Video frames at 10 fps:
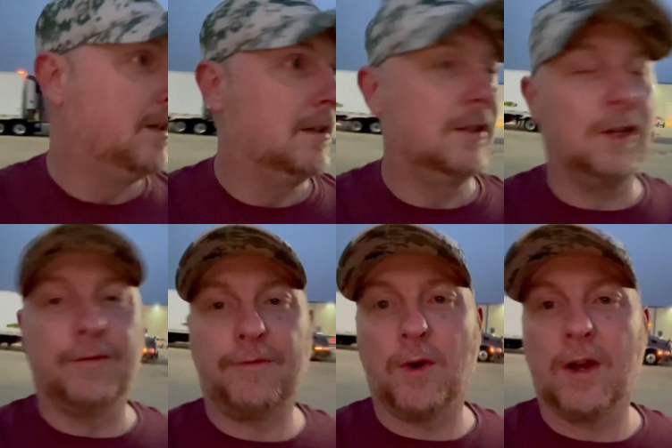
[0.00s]
Little
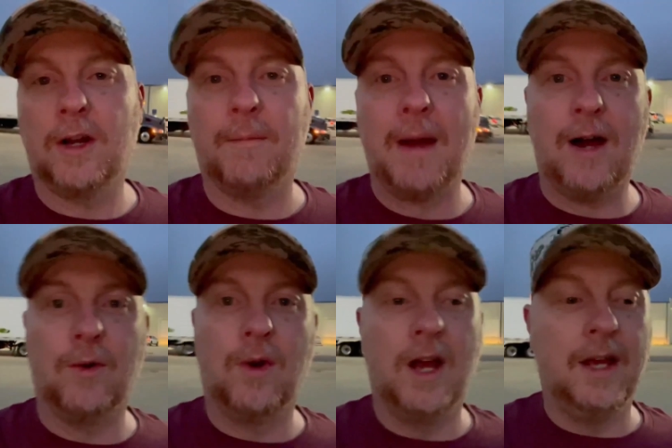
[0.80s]
400 mile
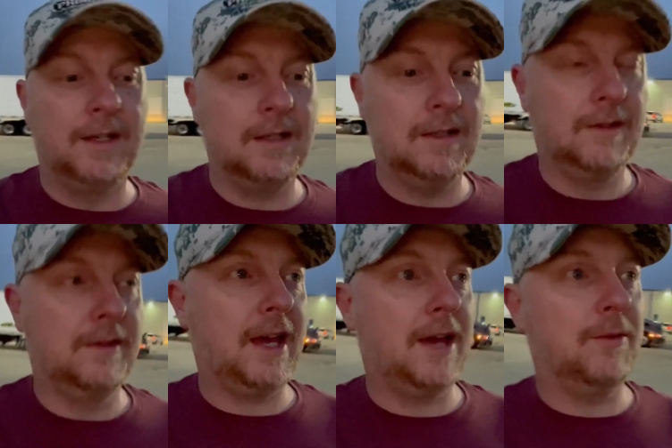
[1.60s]
run
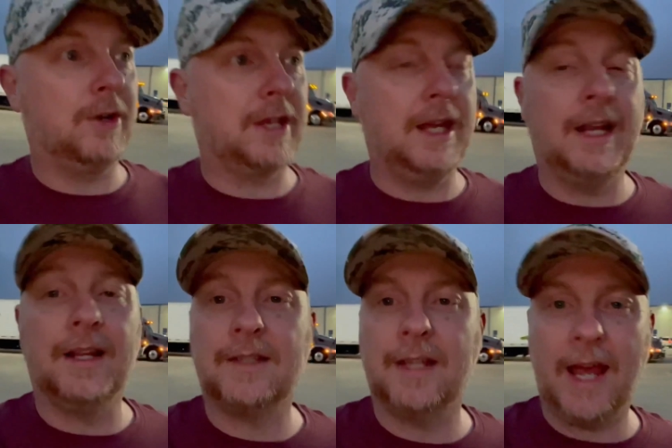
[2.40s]
that we'll get
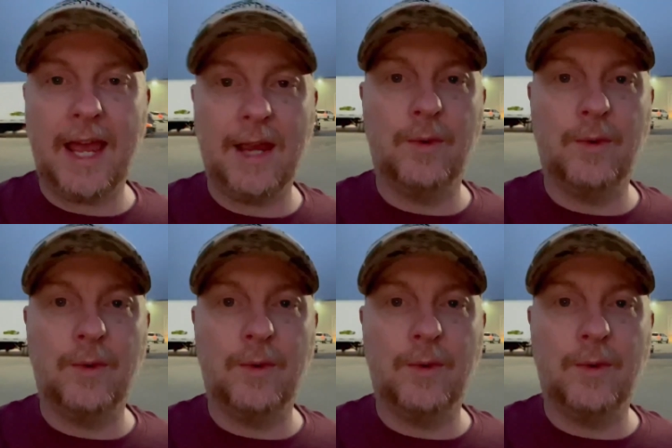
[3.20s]
in today,